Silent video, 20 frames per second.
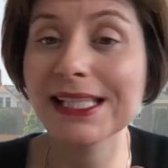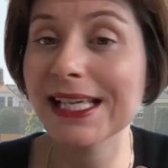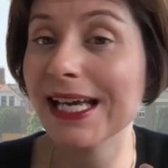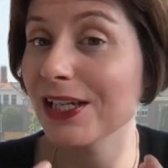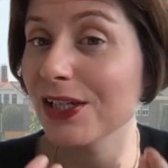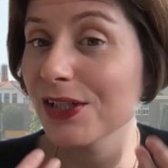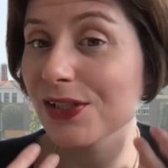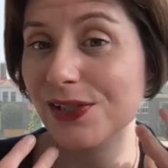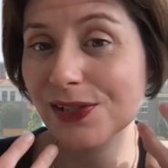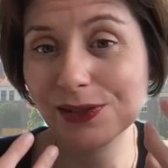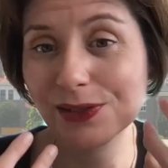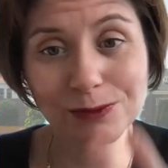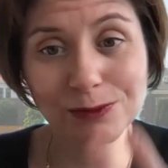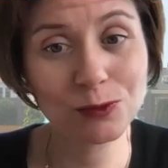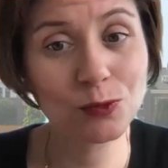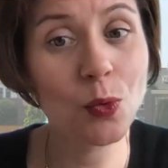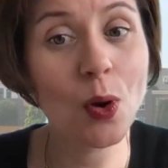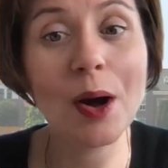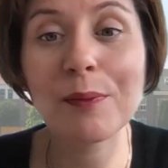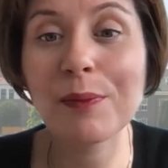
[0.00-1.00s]
Tell us
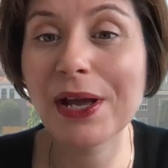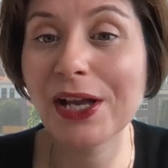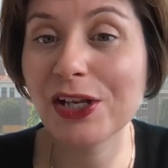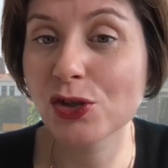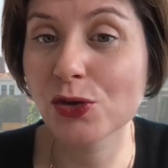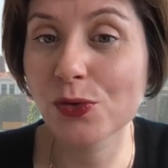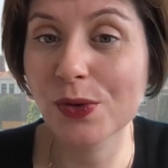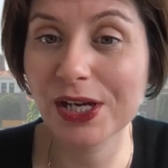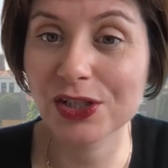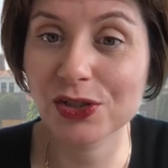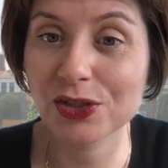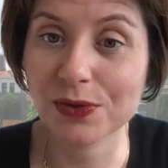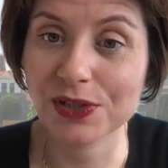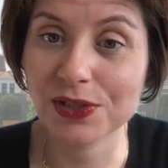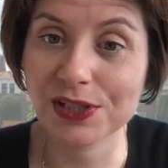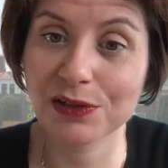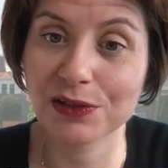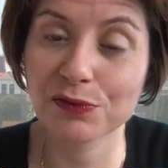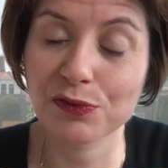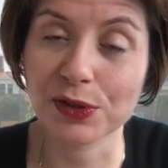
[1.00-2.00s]
what made you
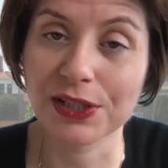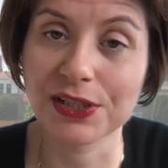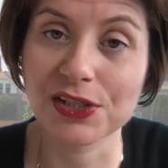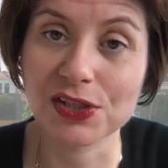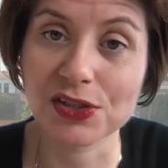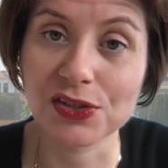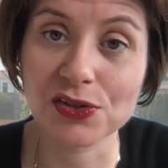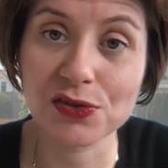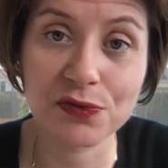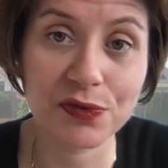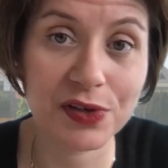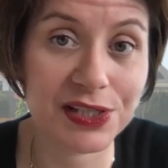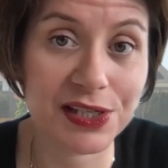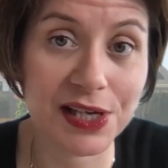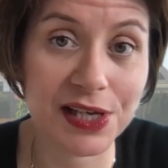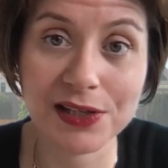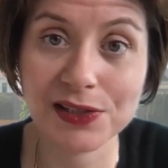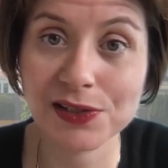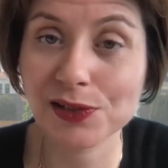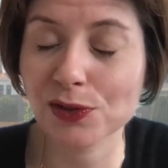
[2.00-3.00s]
interest in, for instance,
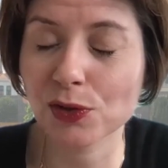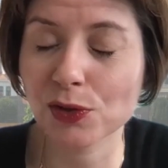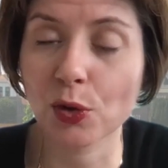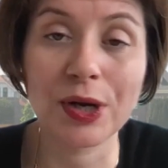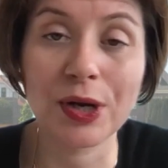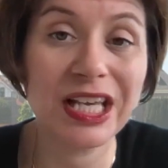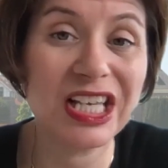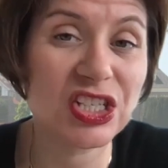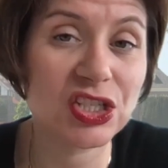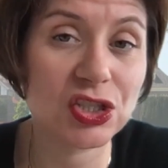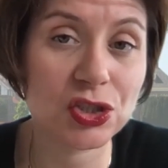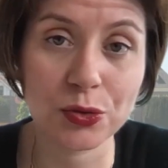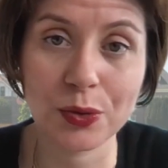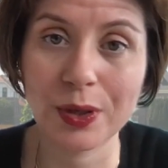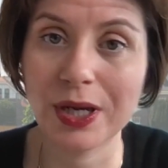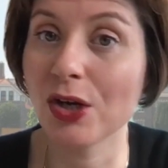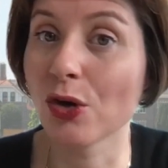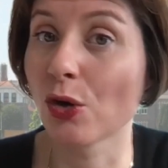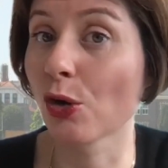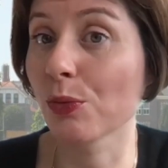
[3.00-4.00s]
physics or
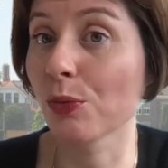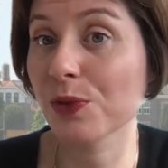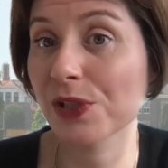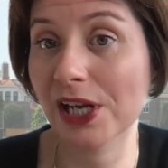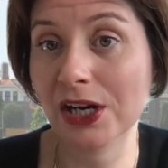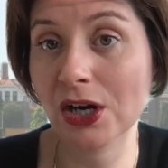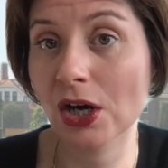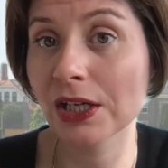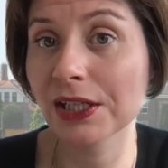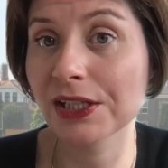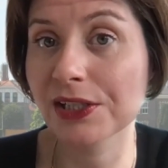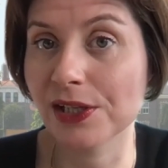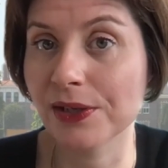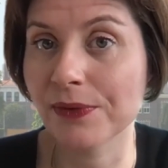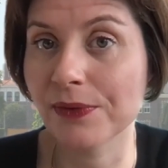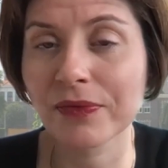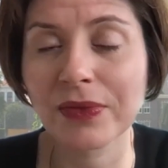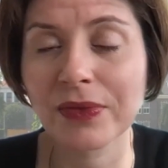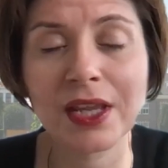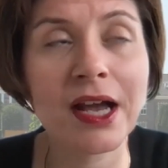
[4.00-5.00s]
history or
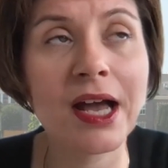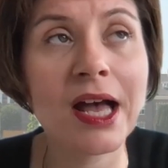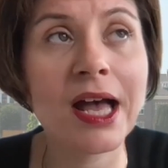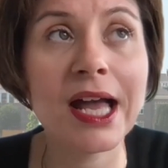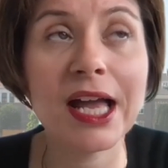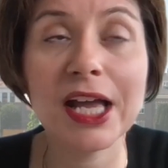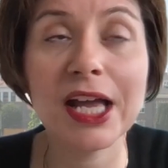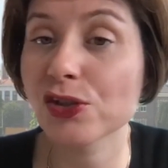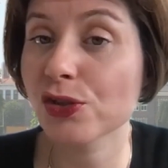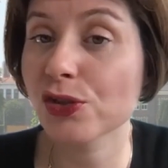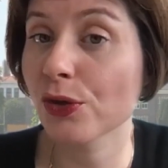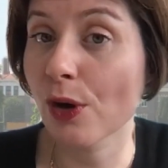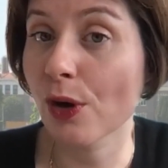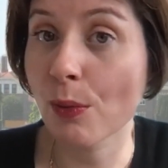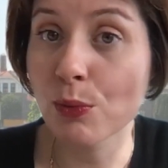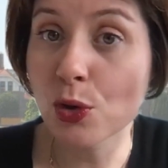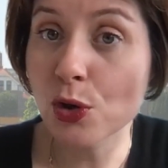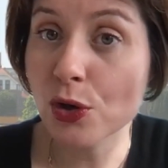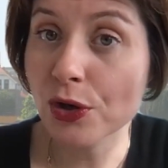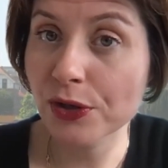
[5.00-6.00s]
psychology. Is there
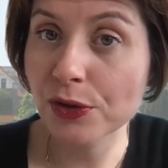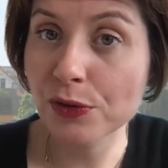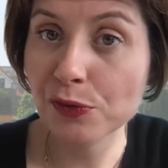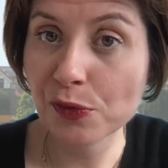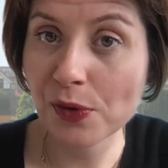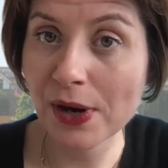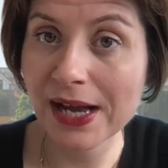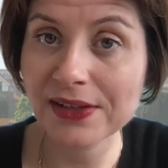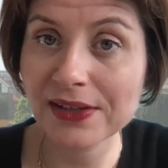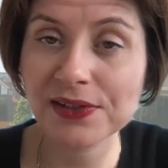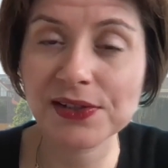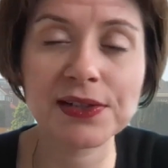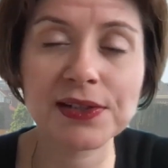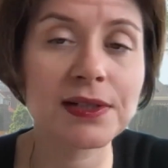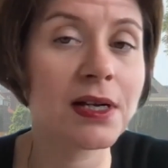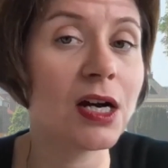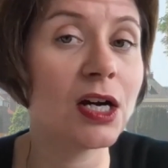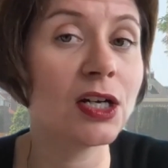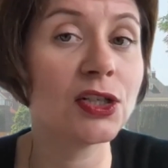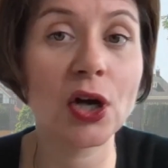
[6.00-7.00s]
a book you've read,
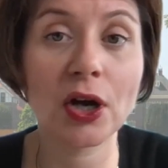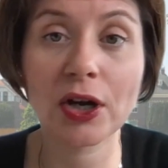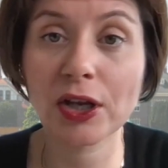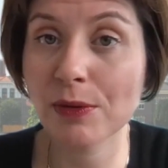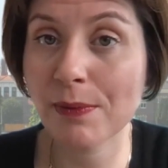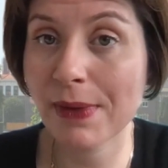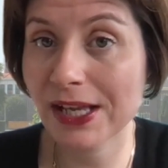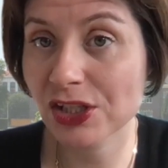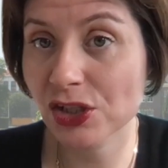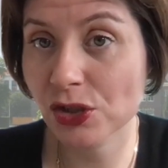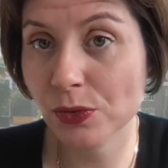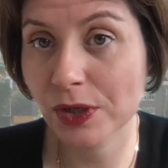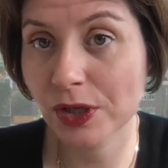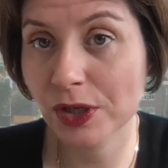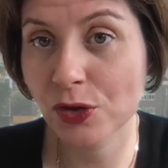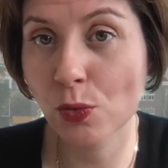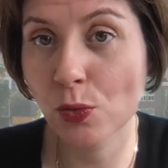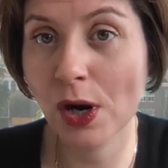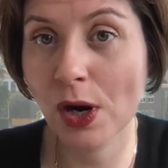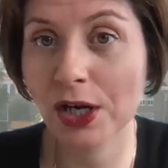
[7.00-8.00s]
a documentary
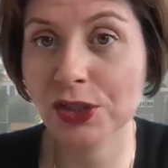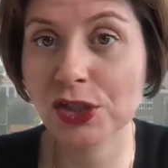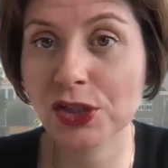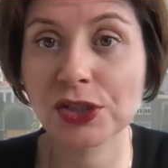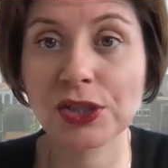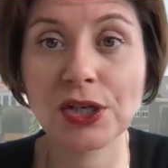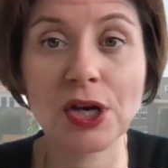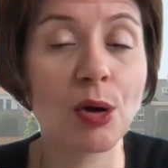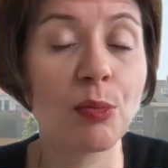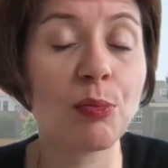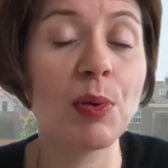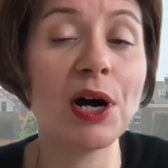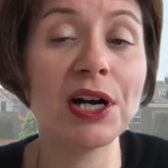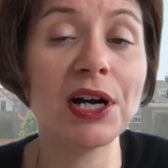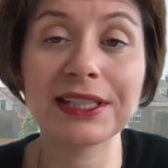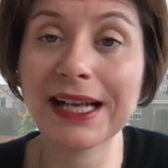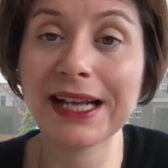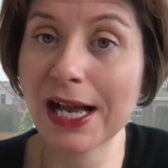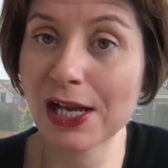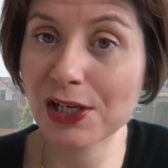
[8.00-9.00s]
you watched, a
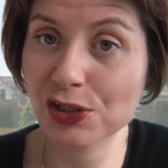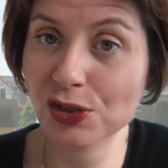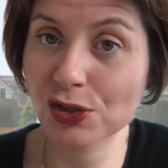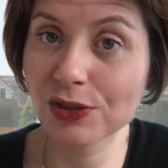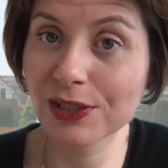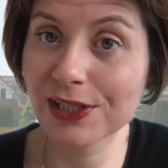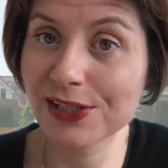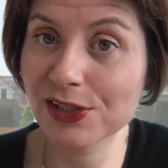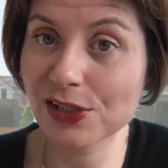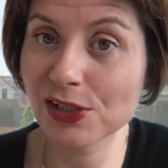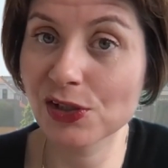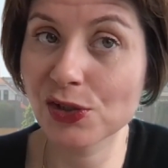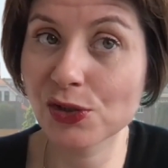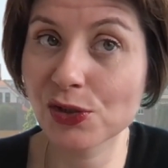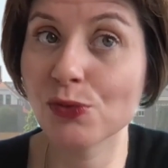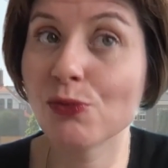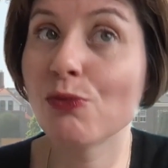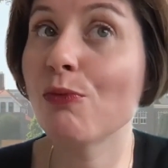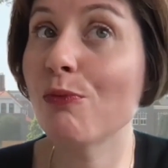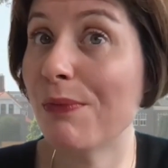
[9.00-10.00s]
podcast you listened
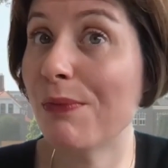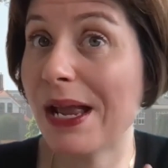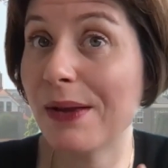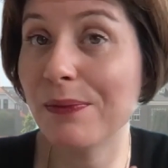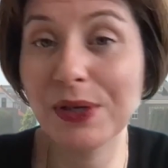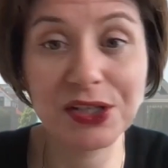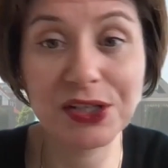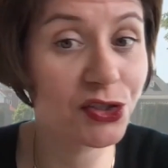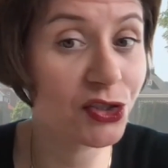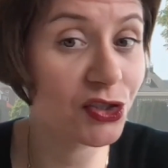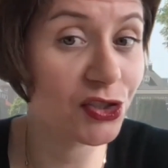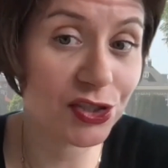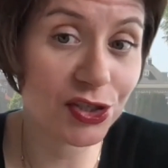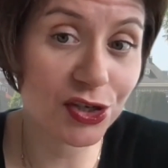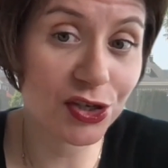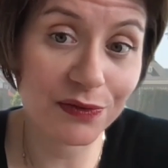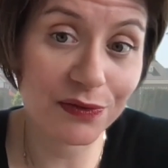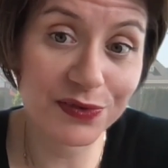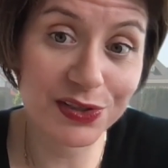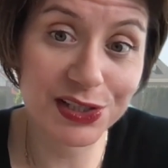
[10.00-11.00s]
to? Maybe it's just
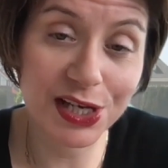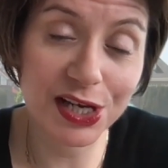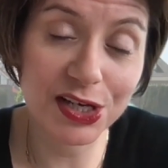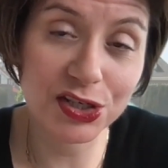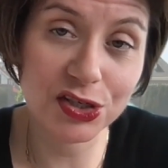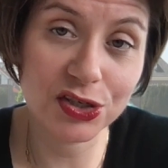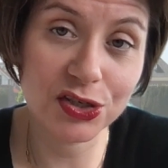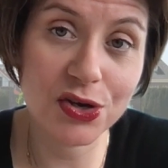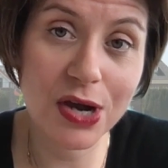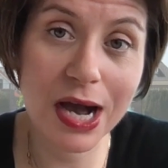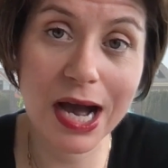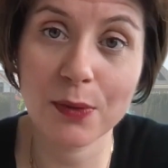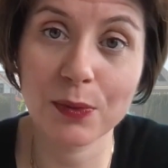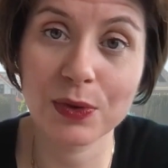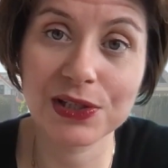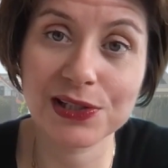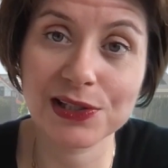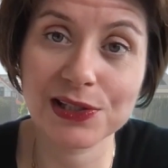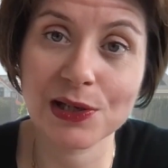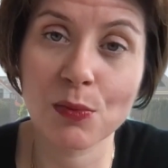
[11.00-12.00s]
a conversation you
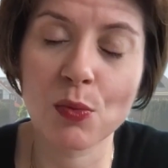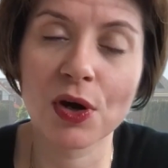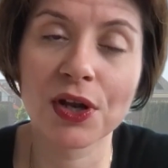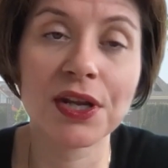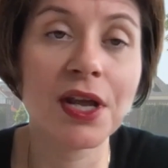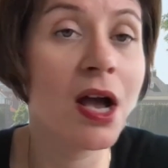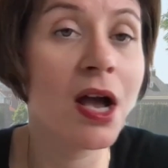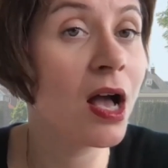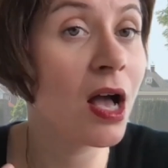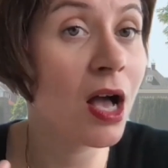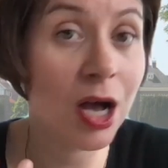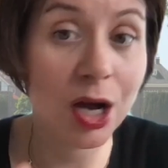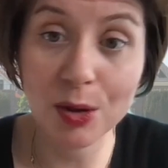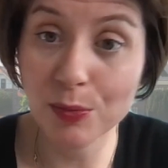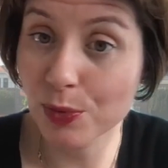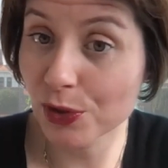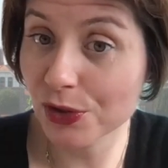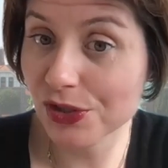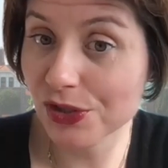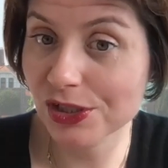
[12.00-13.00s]
had with someone,
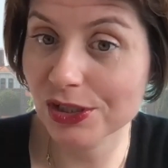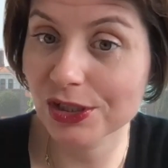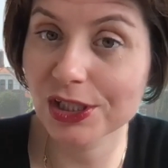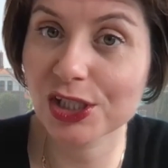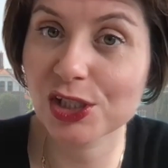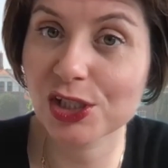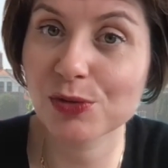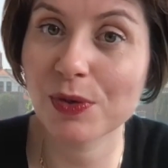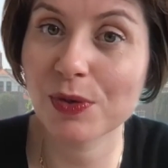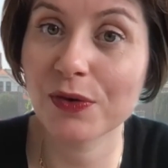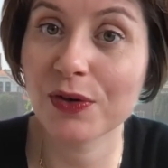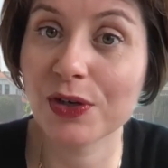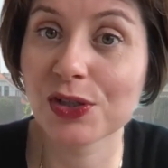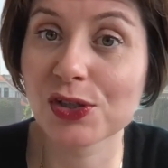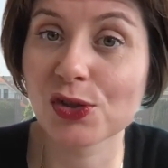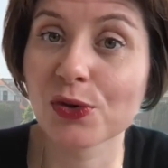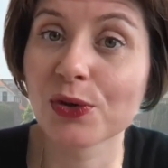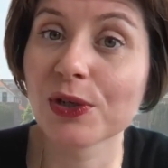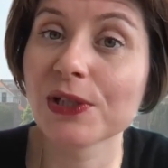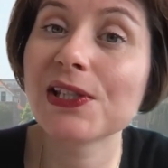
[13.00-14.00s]
a personal
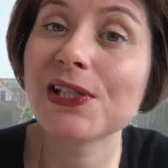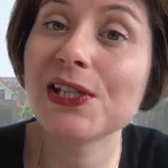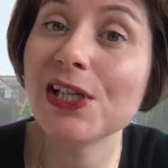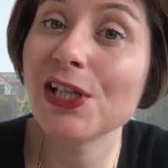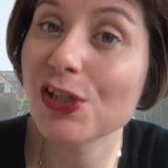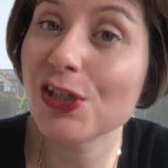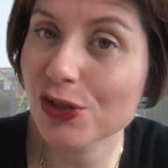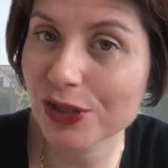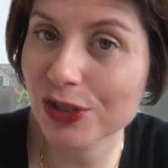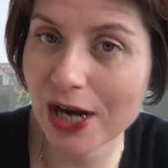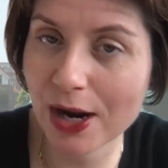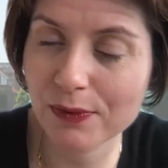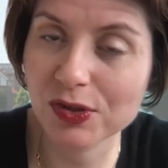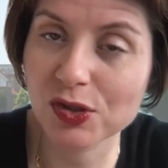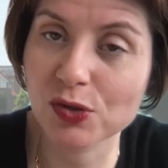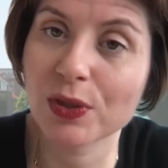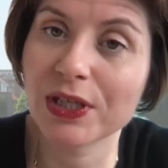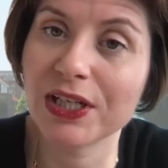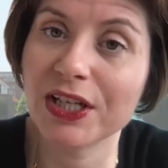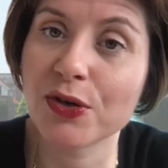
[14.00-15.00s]
experience or a teacher that
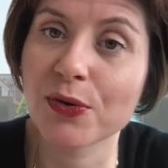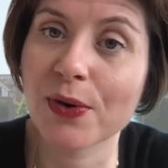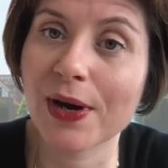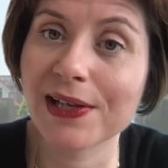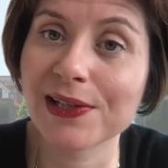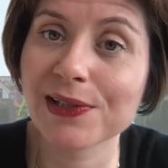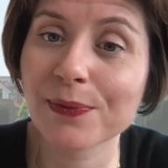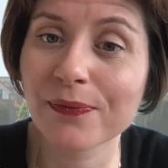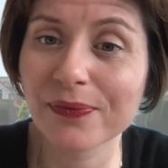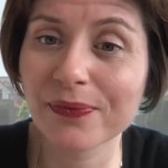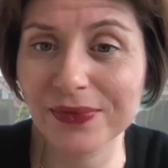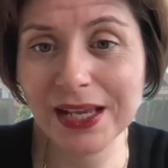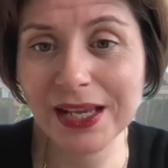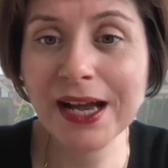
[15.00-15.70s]
was really great.